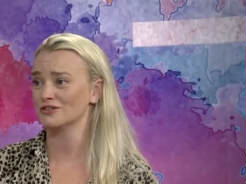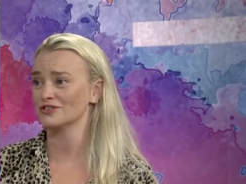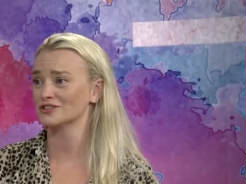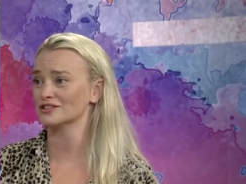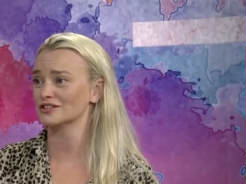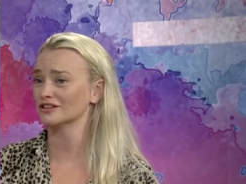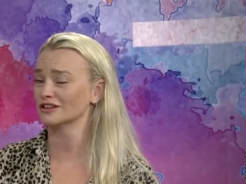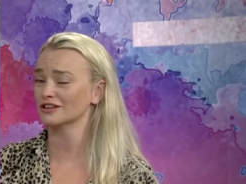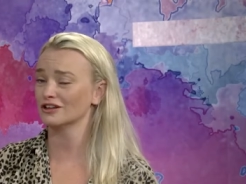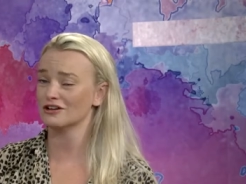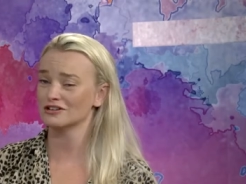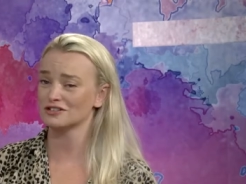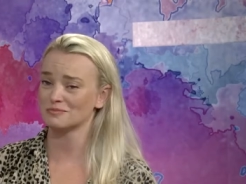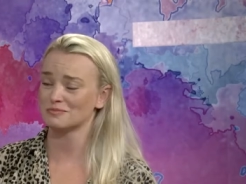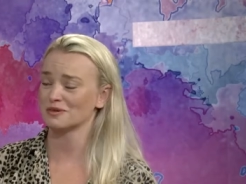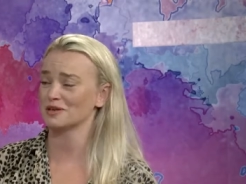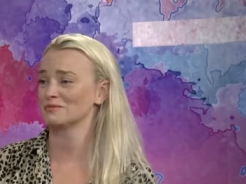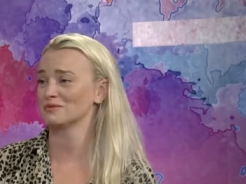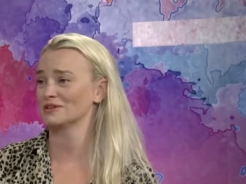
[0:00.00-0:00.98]
There's lots of
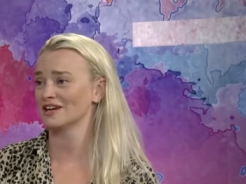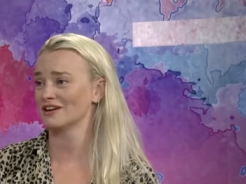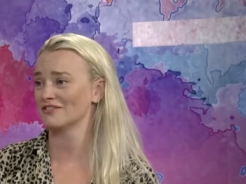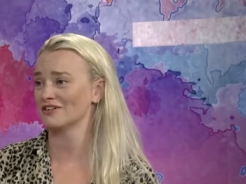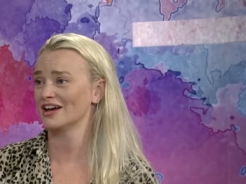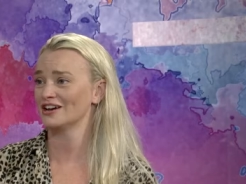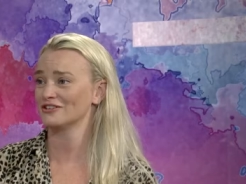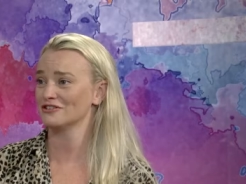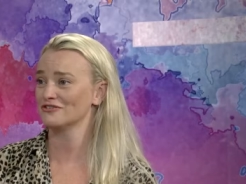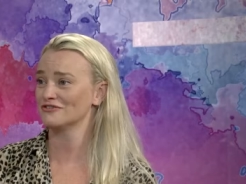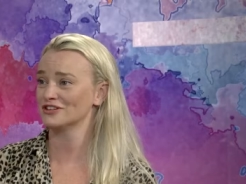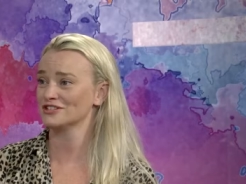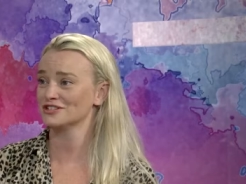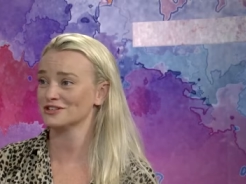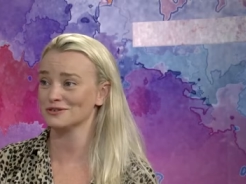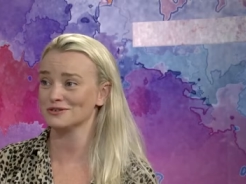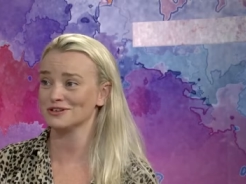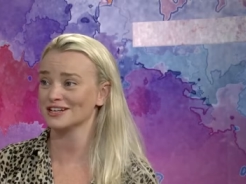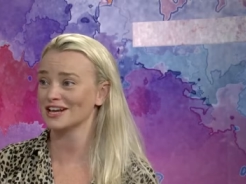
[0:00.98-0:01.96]
people here at head office
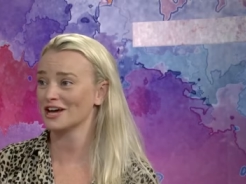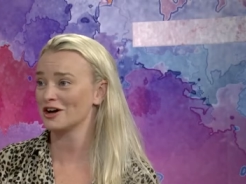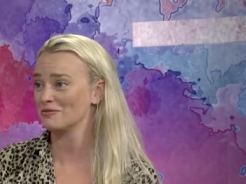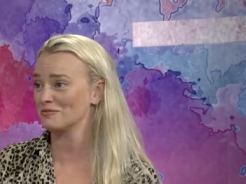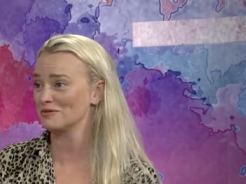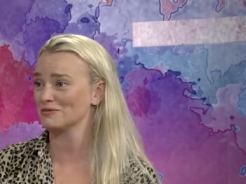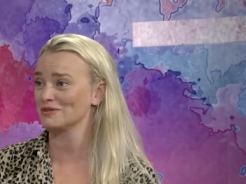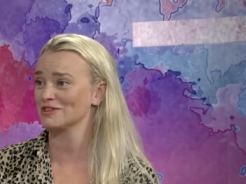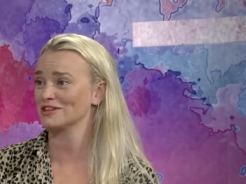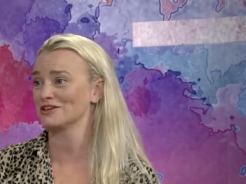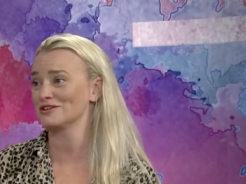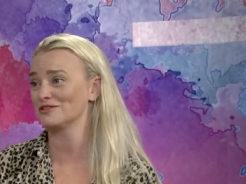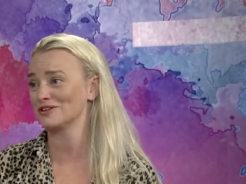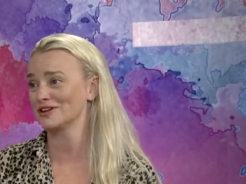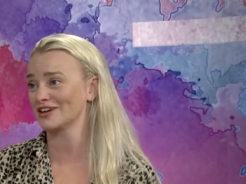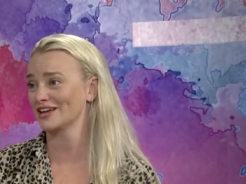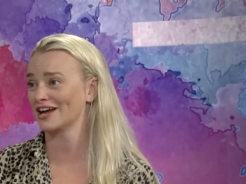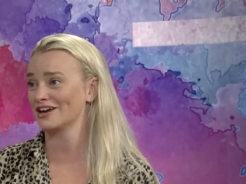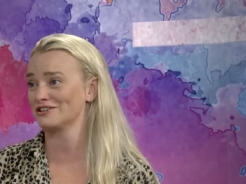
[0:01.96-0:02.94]
who can help you with it, who
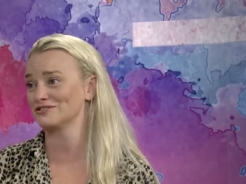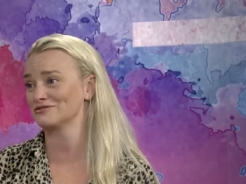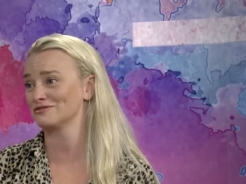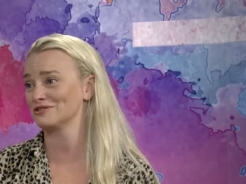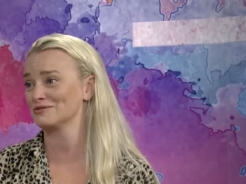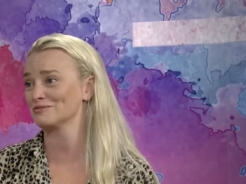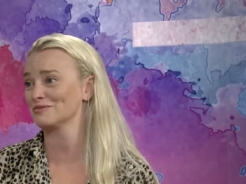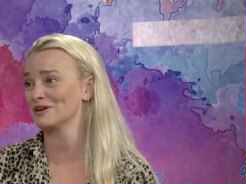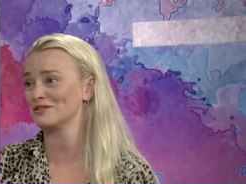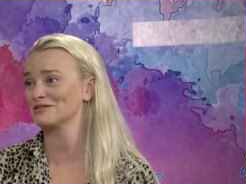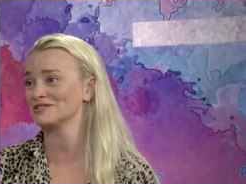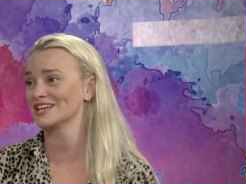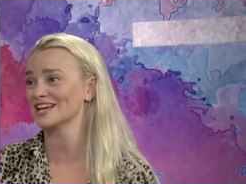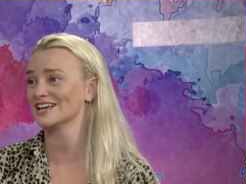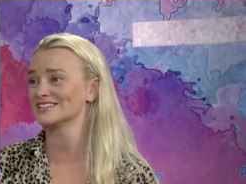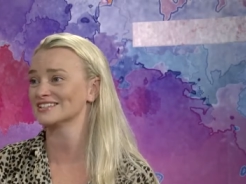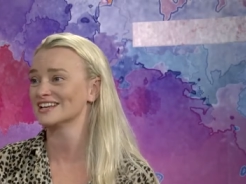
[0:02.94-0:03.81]
can guide you through the process.